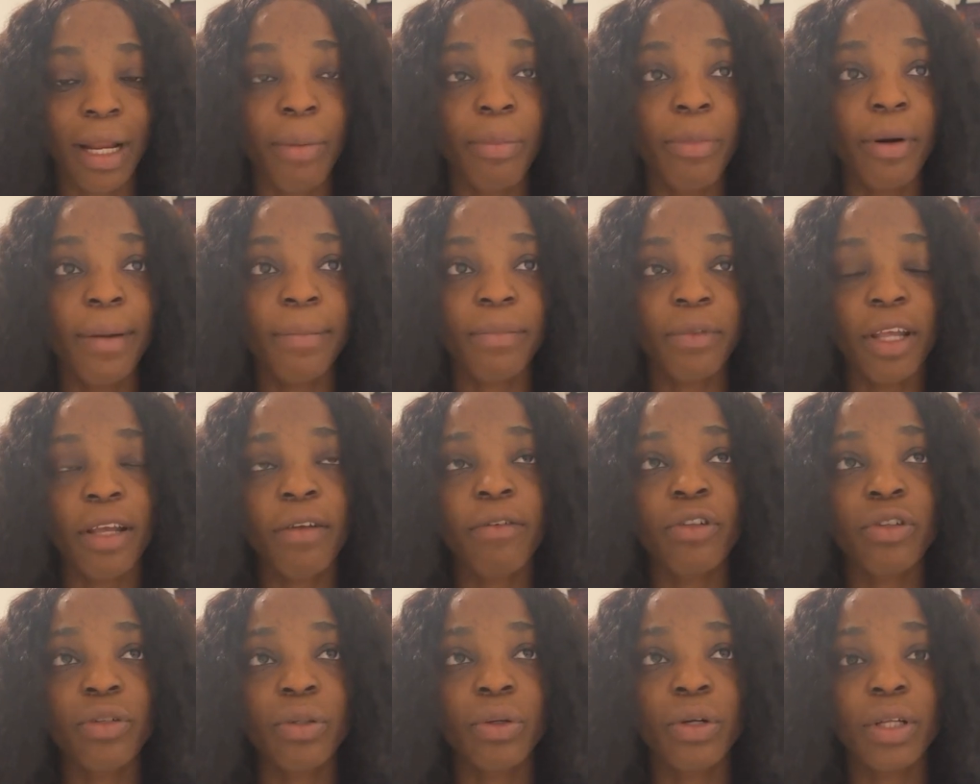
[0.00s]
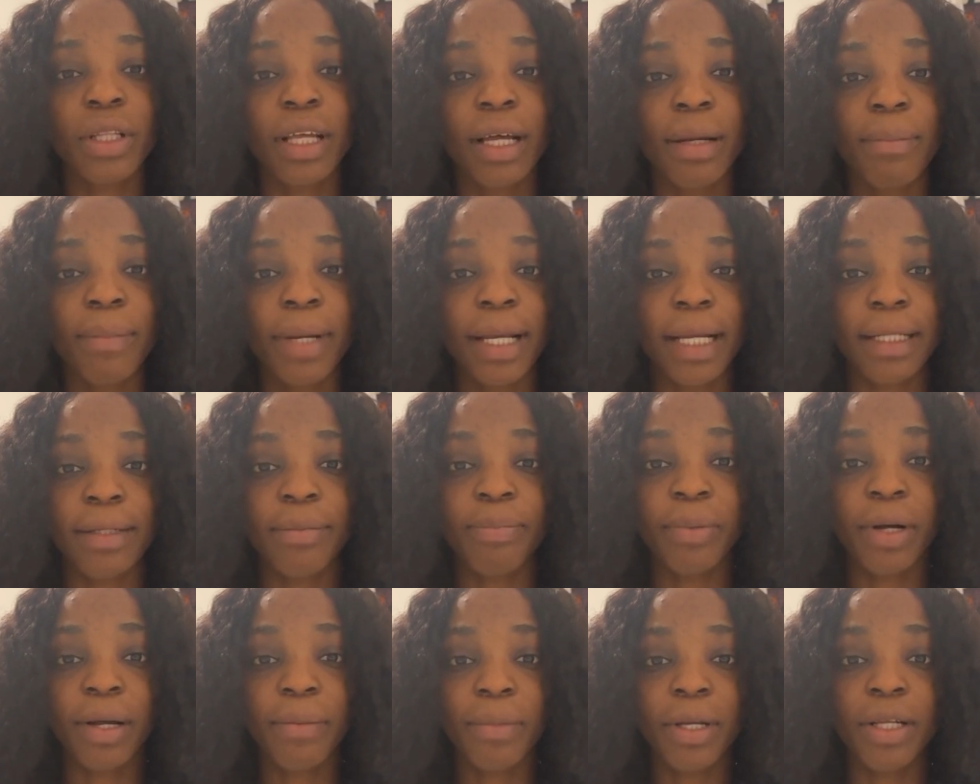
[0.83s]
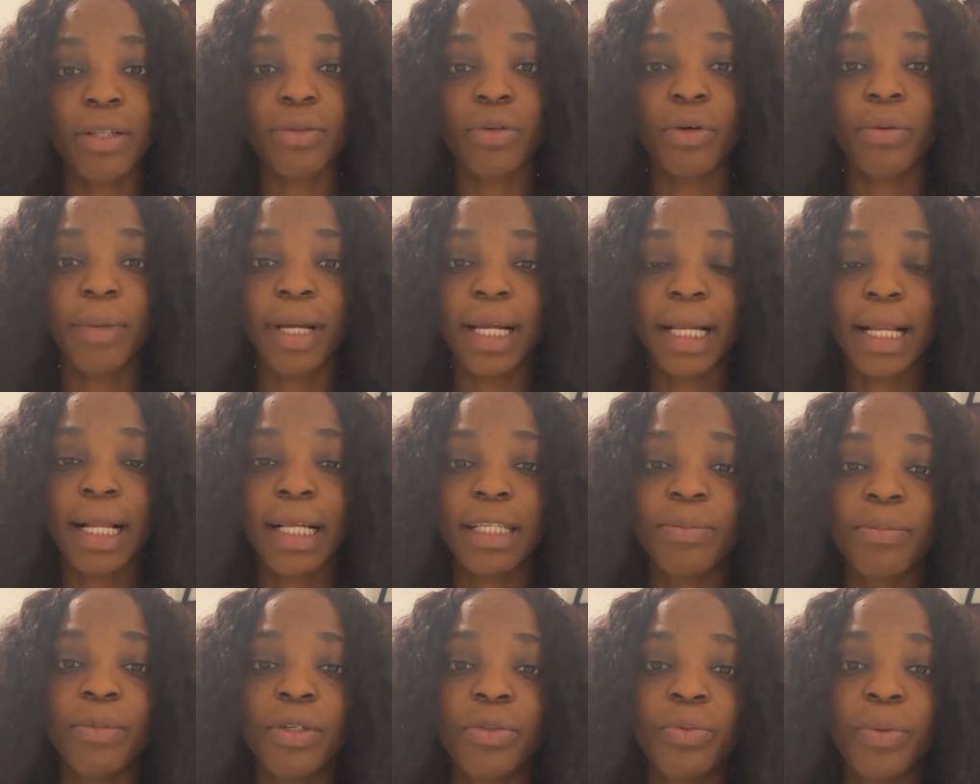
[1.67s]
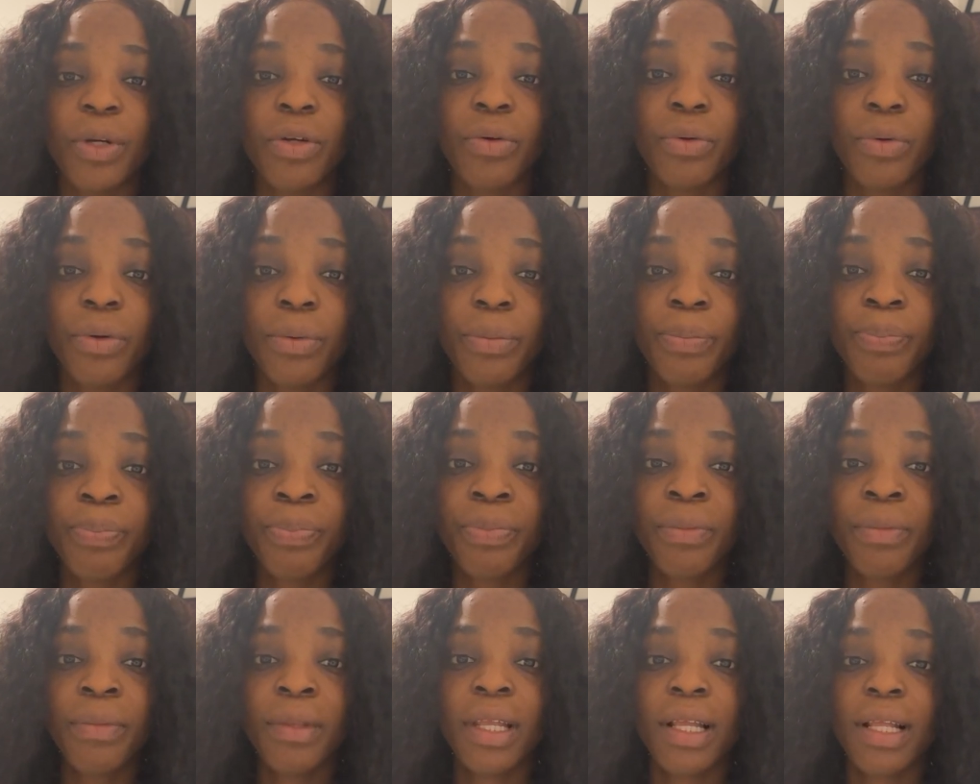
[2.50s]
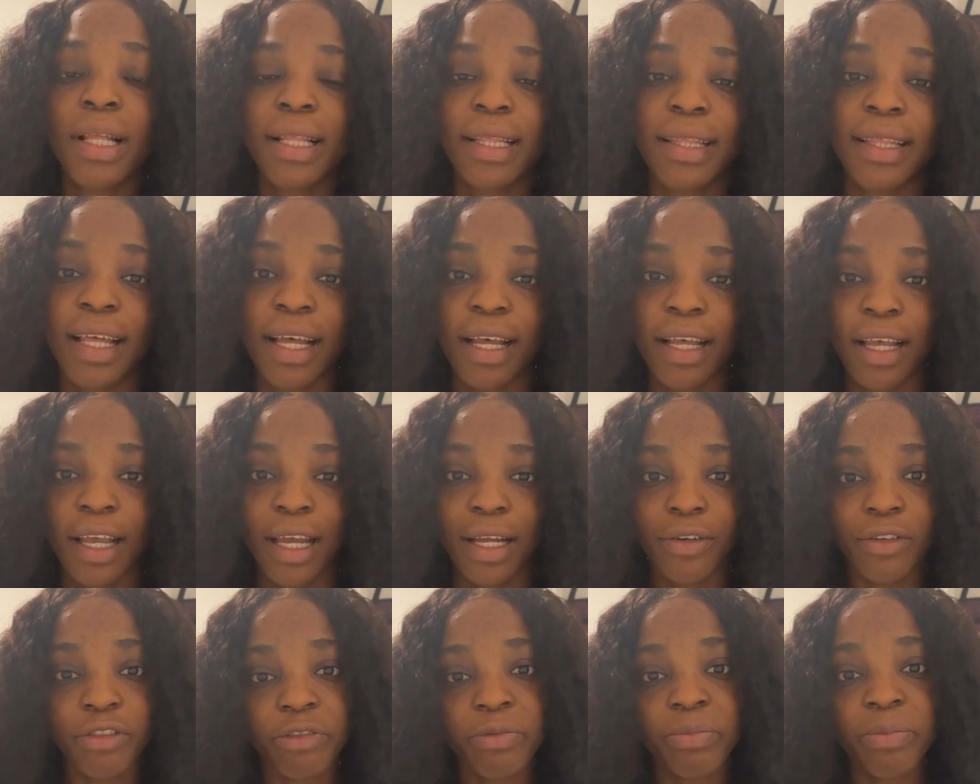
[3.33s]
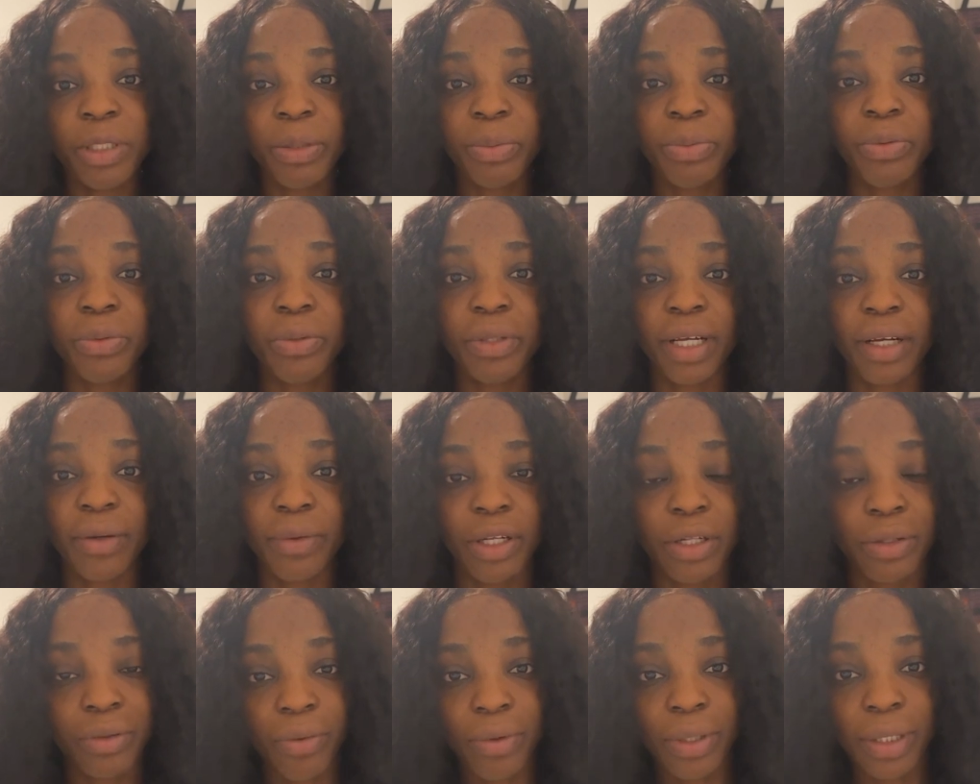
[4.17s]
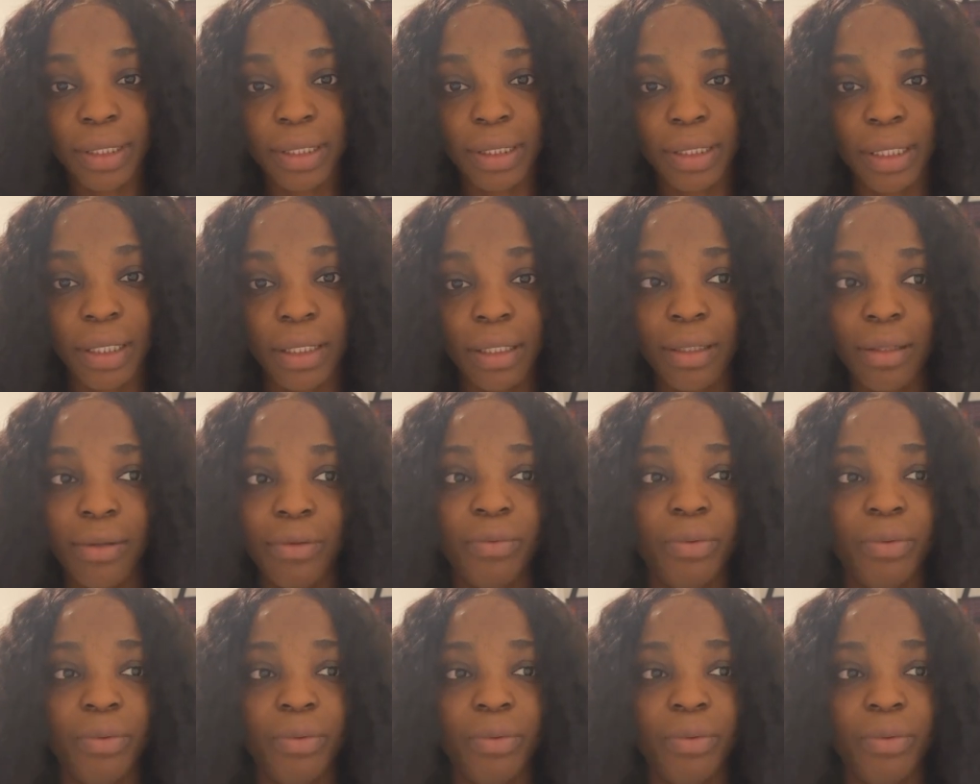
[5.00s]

But I'm thankful to God that my department or my classmates were not that kind of people that were toxic.